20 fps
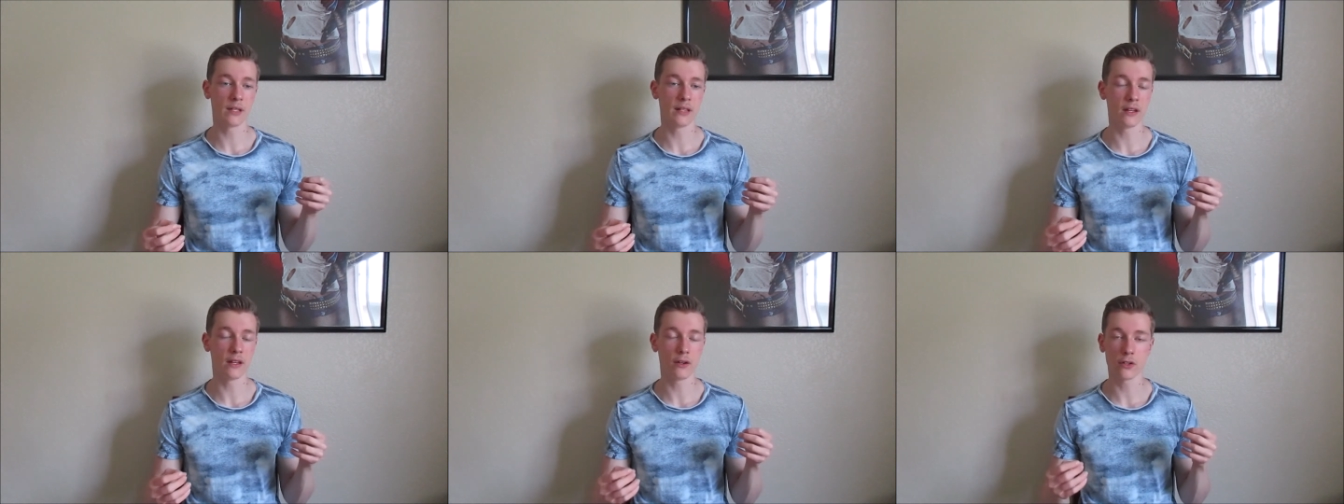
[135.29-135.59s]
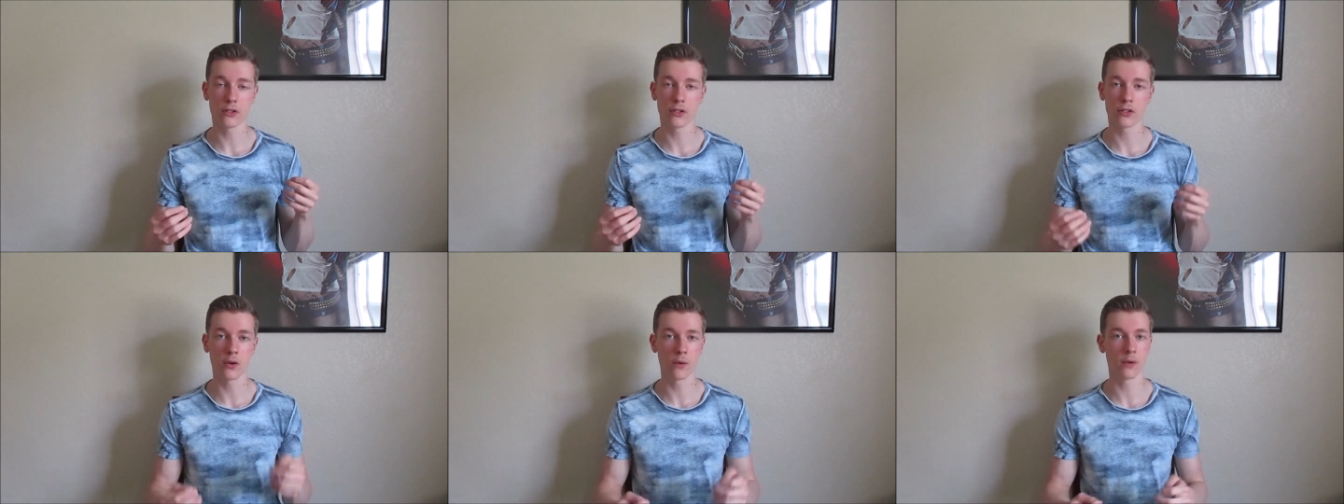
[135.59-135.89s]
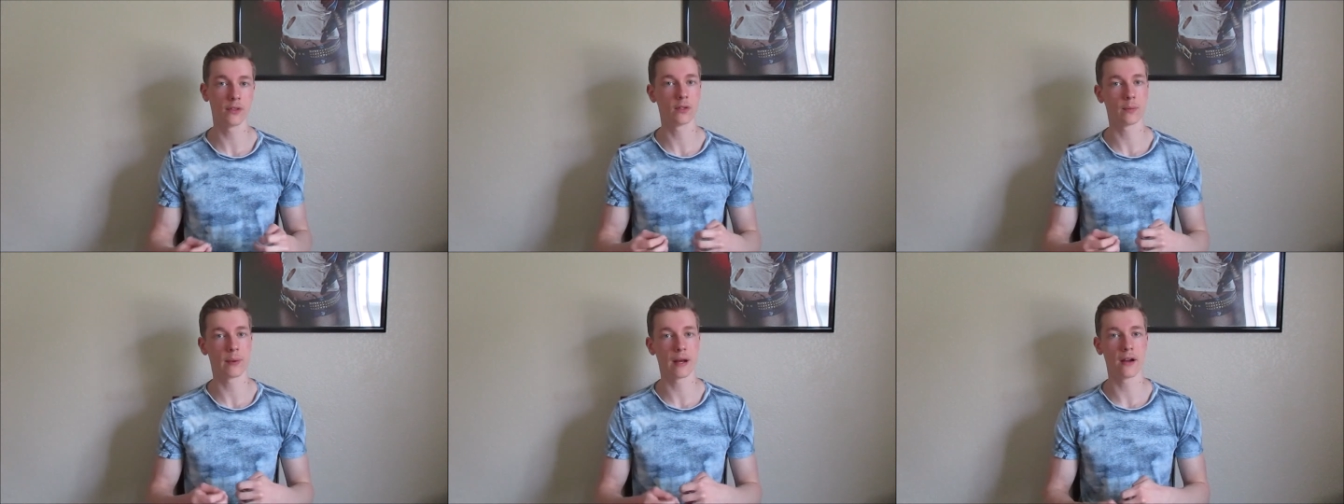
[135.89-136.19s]
and they are so
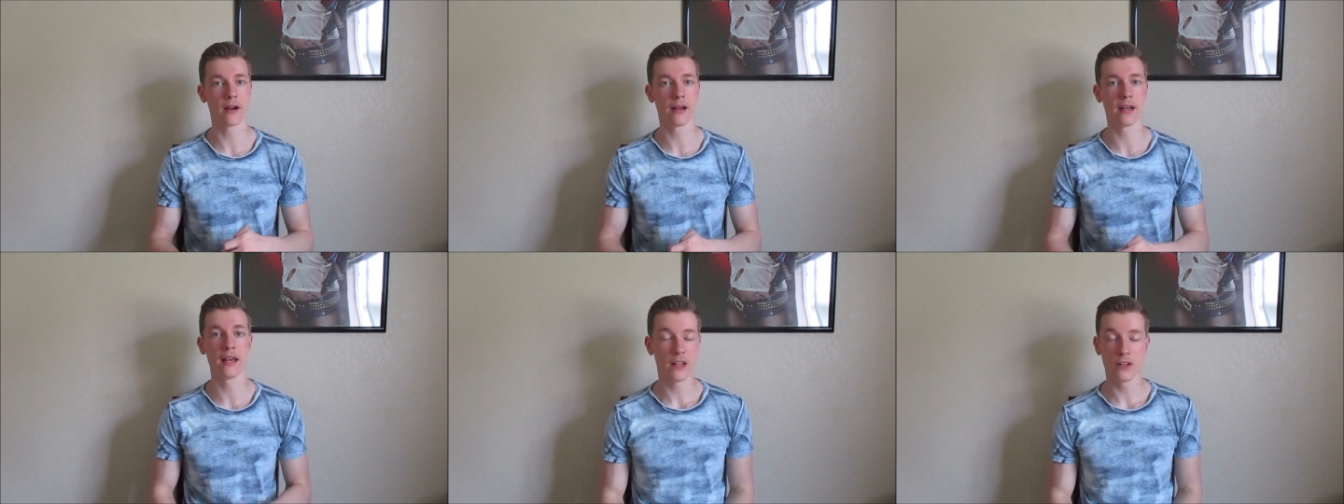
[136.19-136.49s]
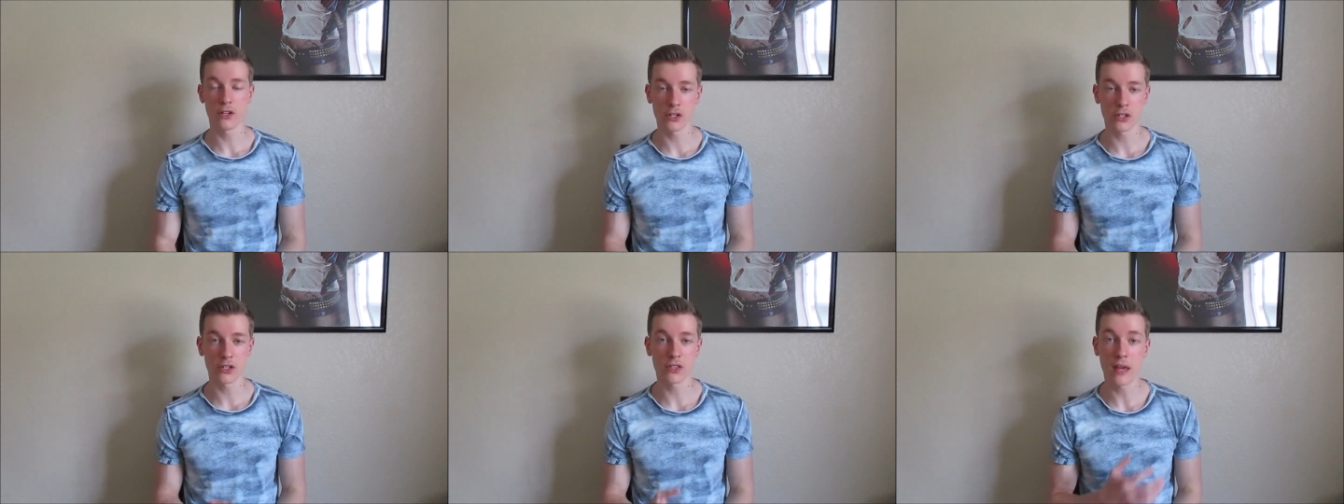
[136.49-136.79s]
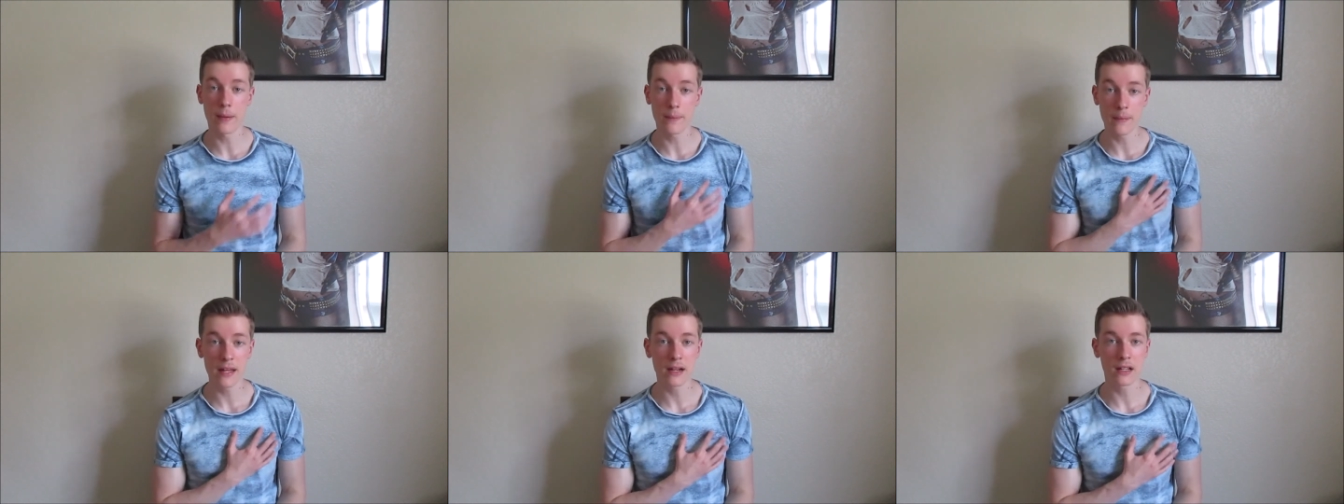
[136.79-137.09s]
inspiring. They just,
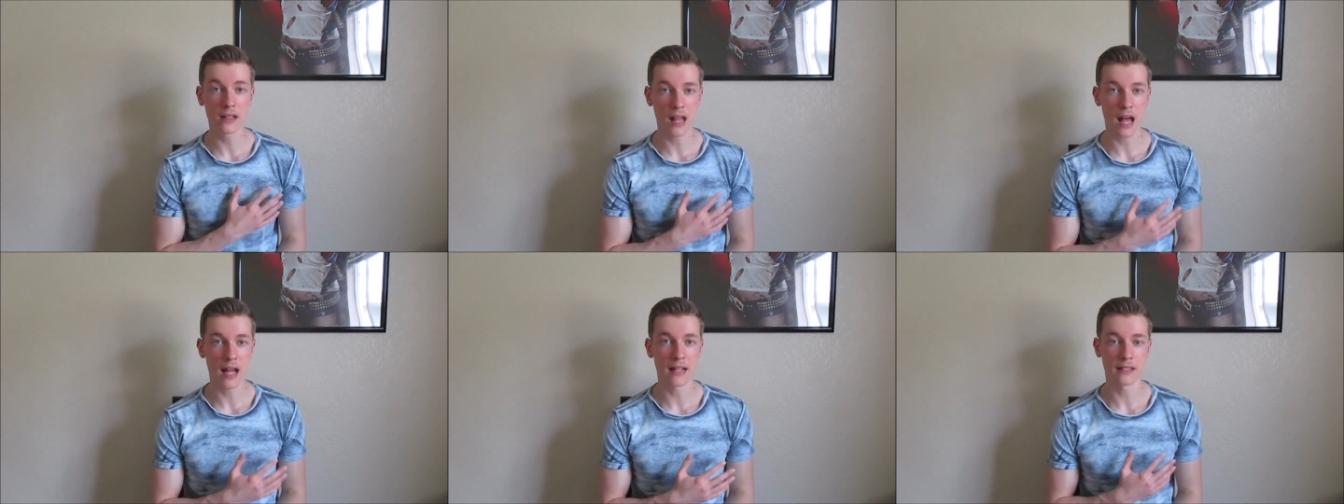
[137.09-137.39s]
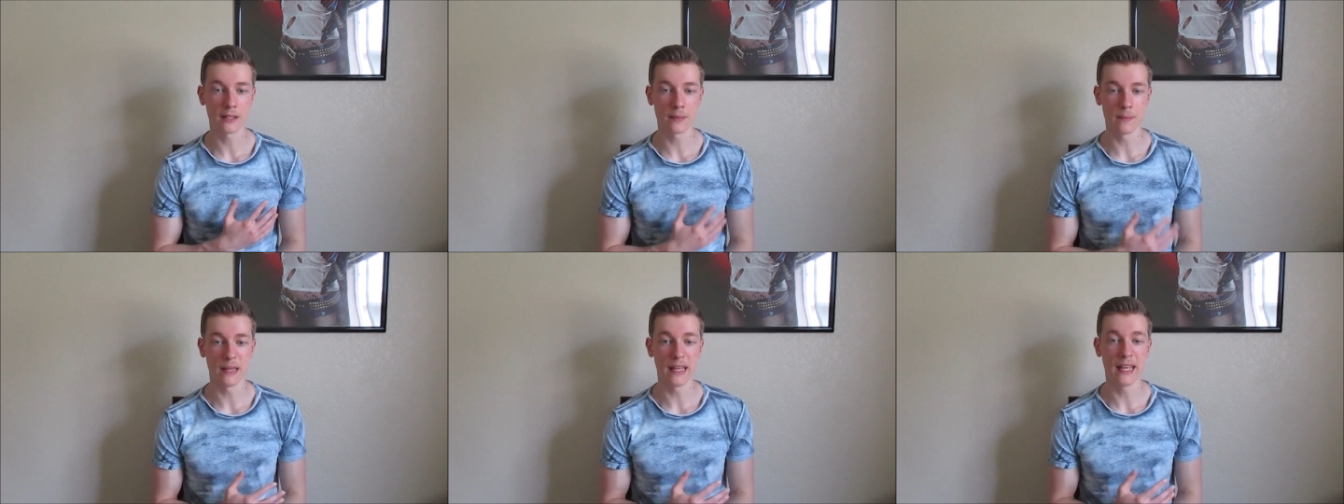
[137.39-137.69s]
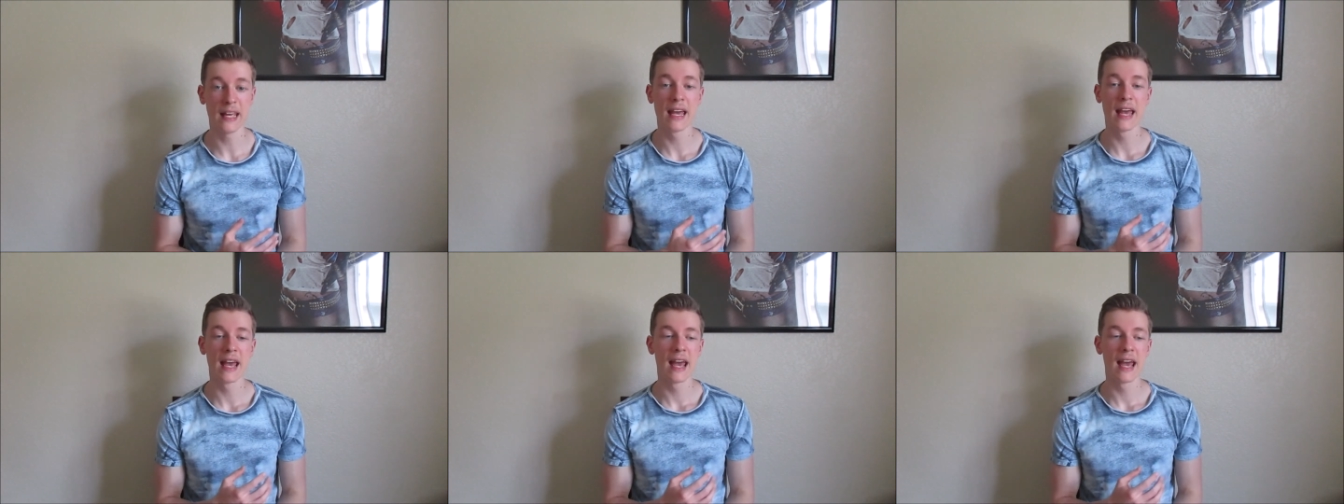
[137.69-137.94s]
they mean a lot to me.